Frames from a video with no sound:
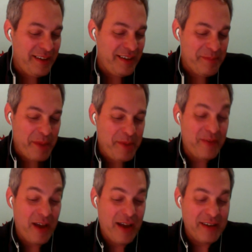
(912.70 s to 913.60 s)
maybe
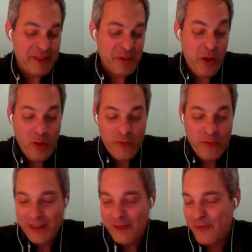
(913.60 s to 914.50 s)
have gotten a little
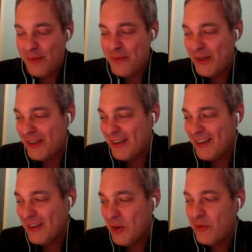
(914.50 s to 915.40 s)
overly familiar
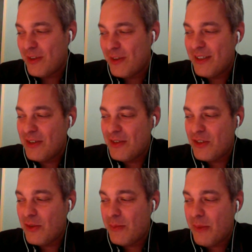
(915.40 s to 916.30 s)
and overly
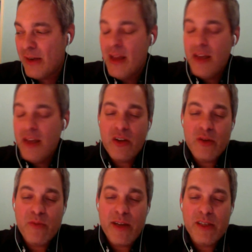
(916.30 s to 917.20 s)
used to it. But,
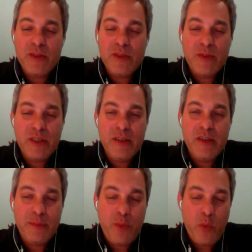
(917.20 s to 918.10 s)
you raise a really
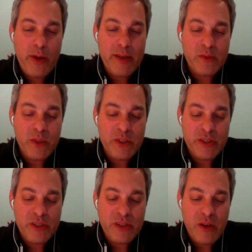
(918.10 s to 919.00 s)
good point, which
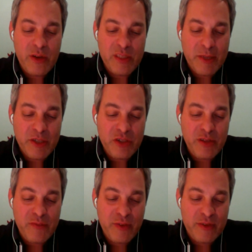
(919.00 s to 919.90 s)
is,
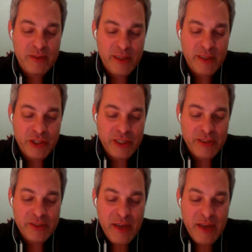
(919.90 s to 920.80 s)
especially for
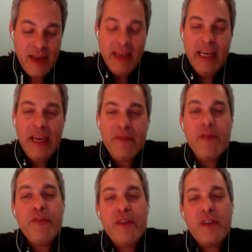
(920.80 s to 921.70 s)
clinicians,
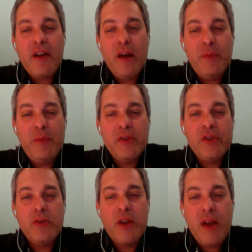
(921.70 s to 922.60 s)
even for the couples
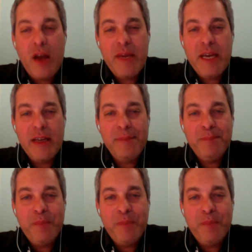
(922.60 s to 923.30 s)
who come in